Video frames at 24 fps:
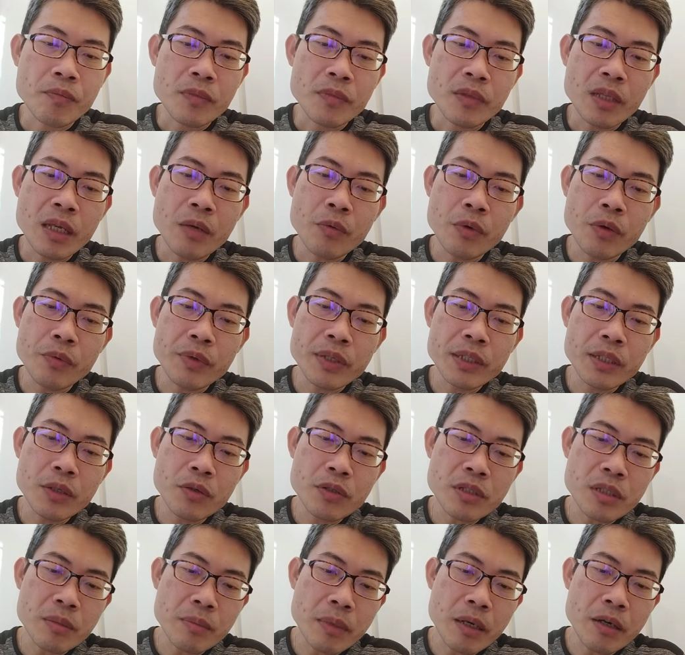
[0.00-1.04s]
That will
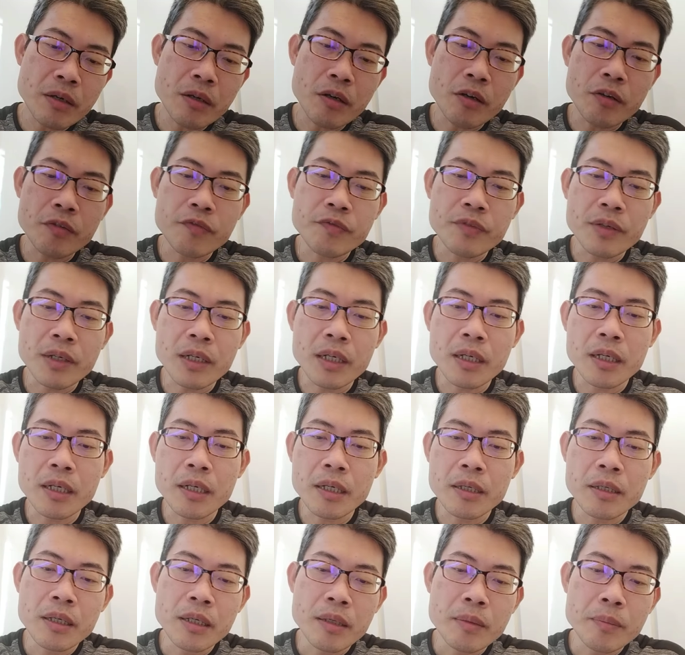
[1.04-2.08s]
reduce the amount
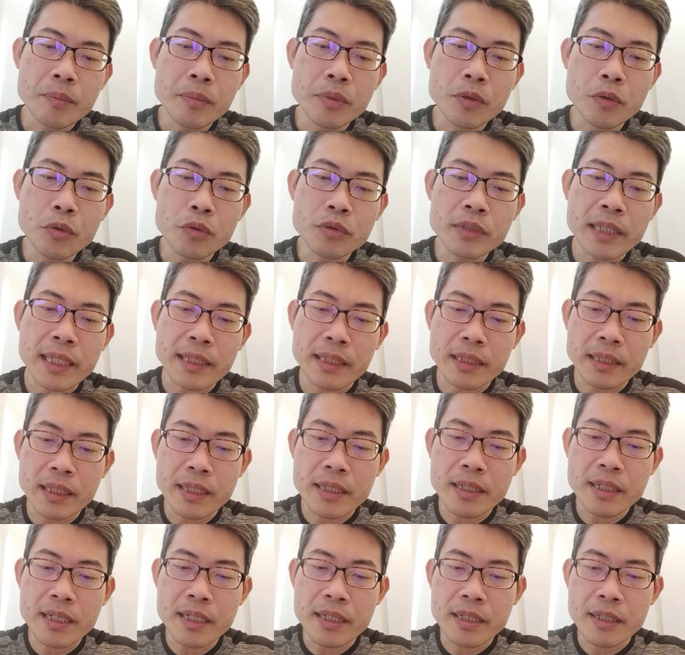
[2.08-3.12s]
of blue tack that they
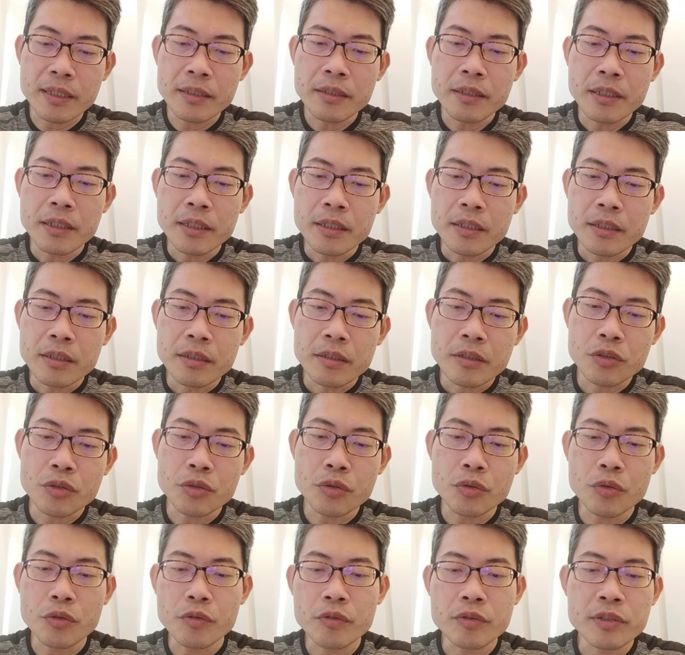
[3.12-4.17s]
need
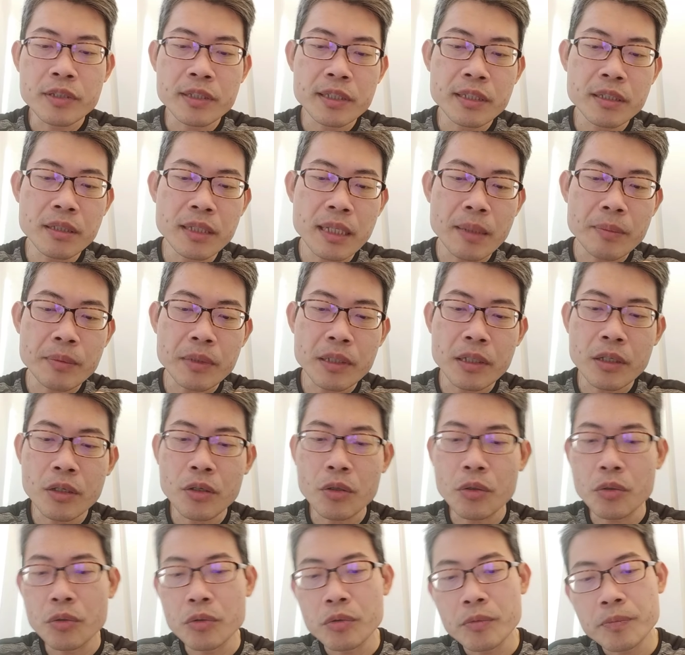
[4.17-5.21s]
to seal up the
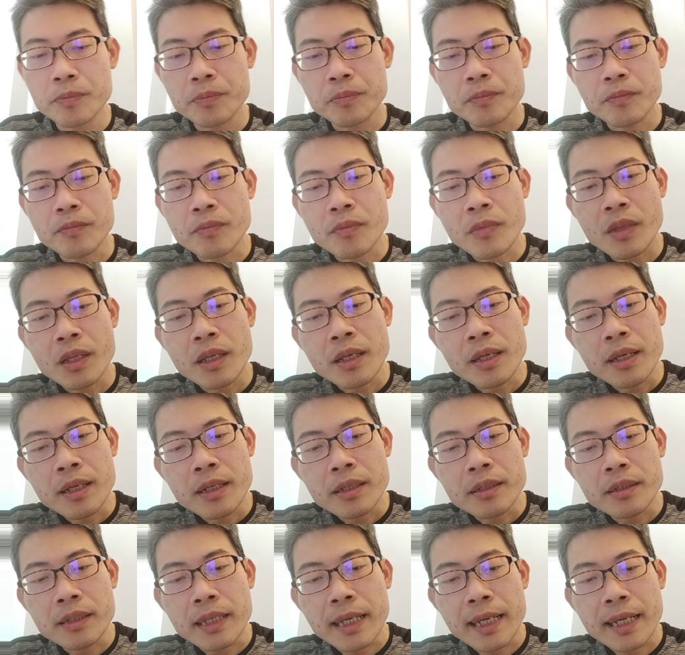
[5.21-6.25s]
hole.
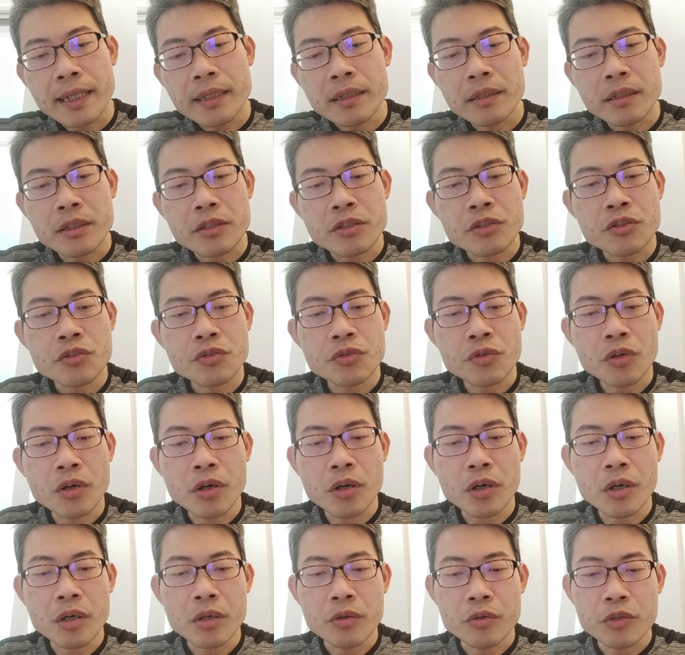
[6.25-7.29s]
Then the
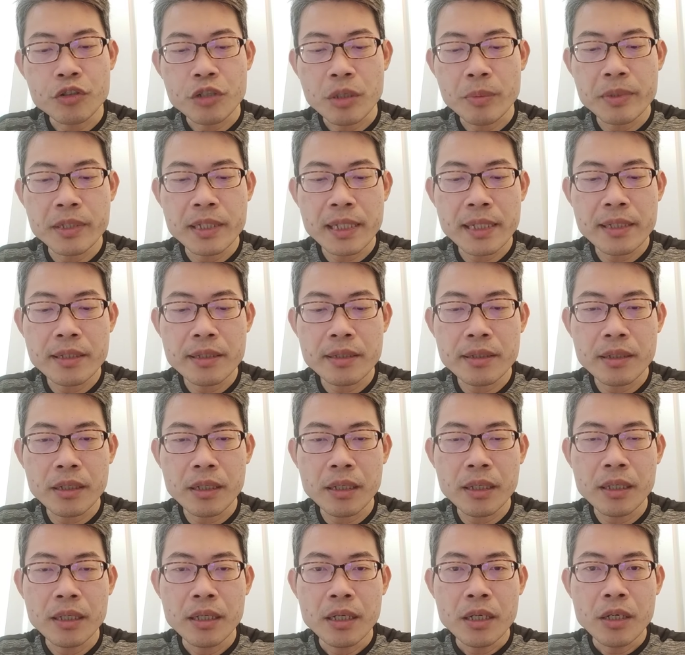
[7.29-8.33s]
straw, which represents
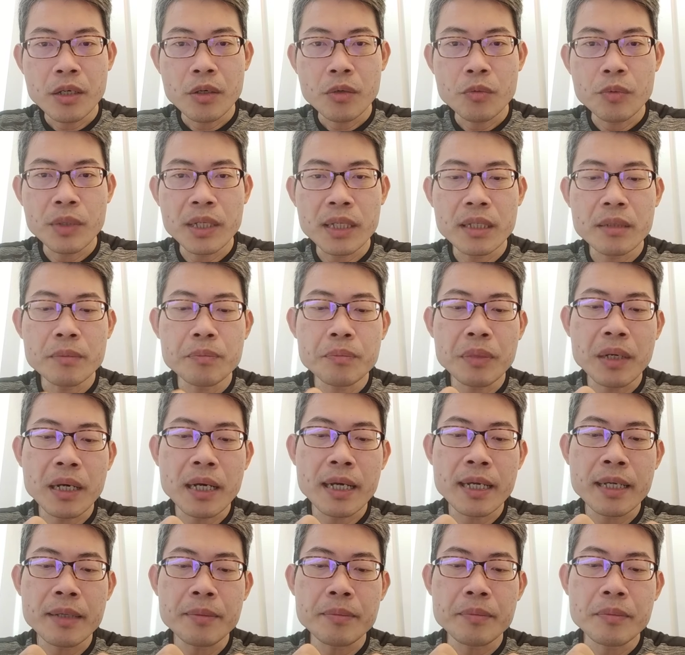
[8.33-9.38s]
the
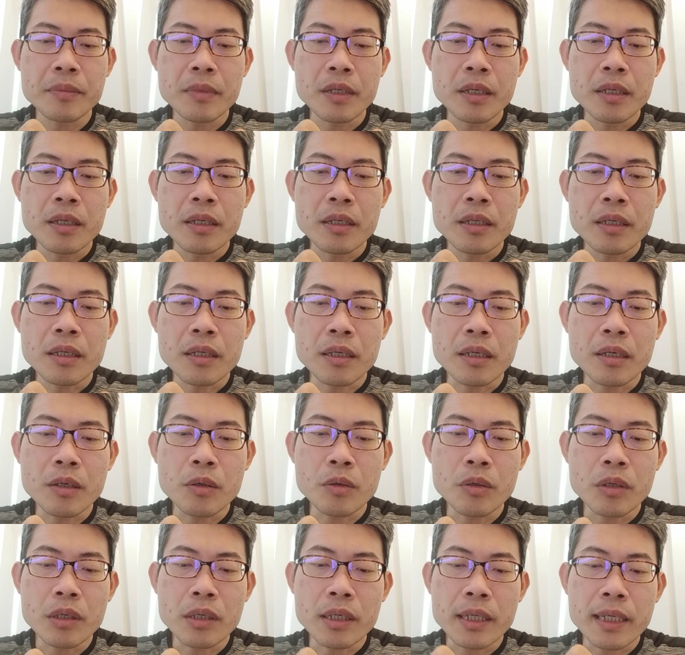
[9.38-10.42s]
windpipe
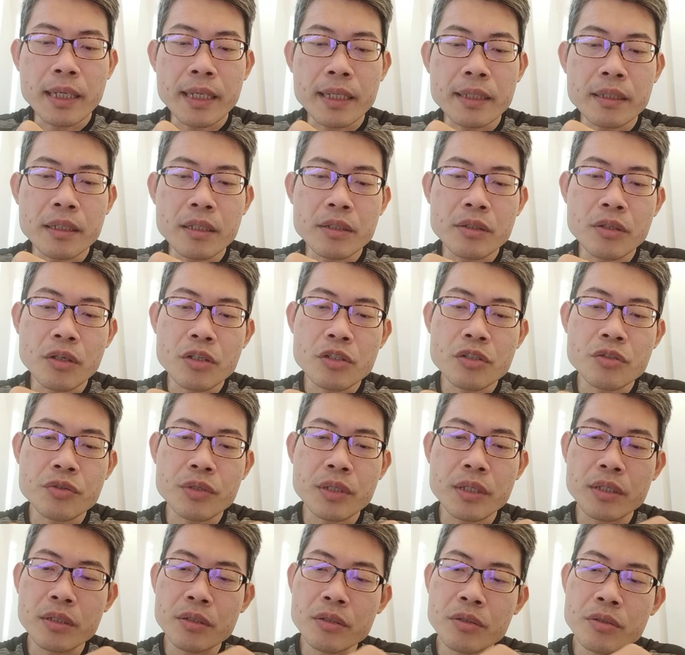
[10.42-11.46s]
and the
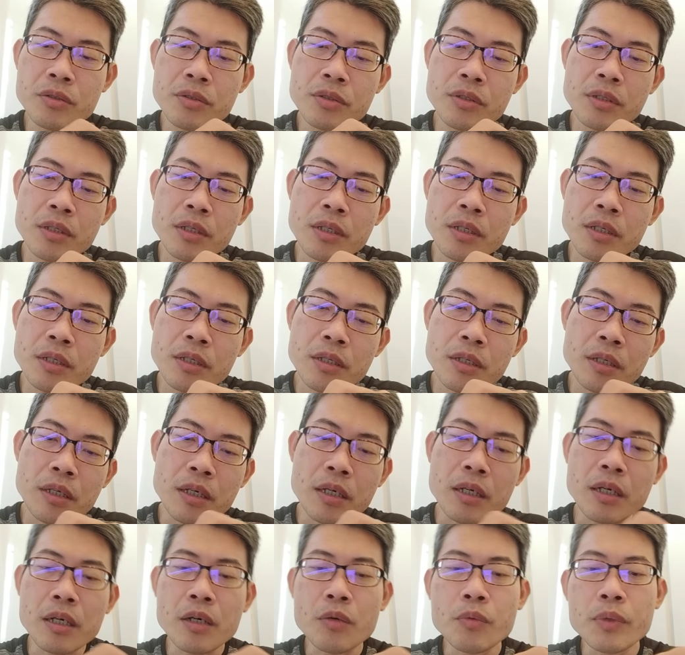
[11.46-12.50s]
nostrils,
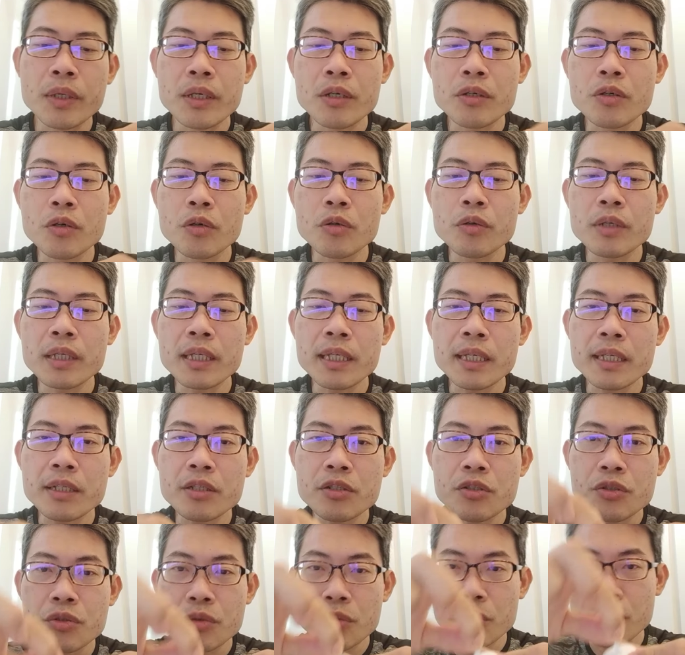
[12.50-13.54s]
will go in
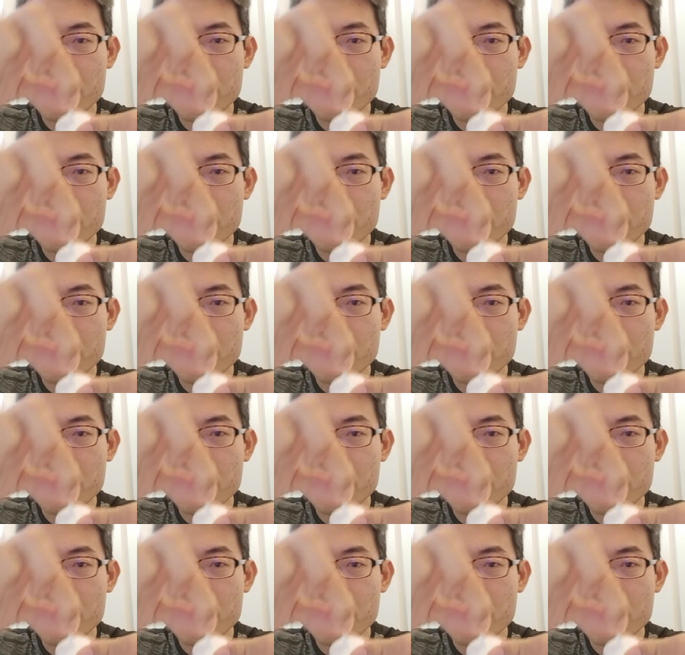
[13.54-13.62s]
through